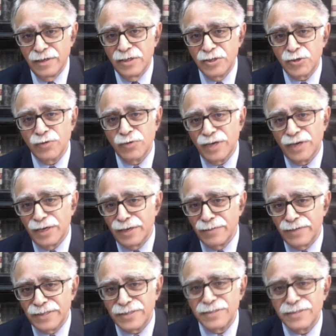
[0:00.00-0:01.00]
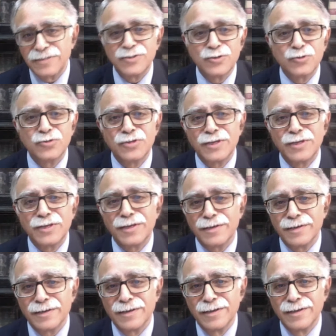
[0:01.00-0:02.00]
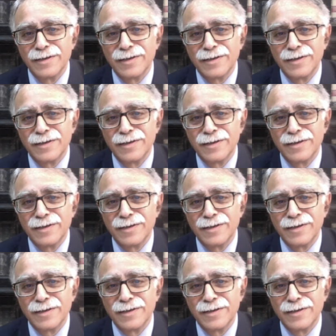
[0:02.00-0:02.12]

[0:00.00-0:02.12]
Should we leave it to the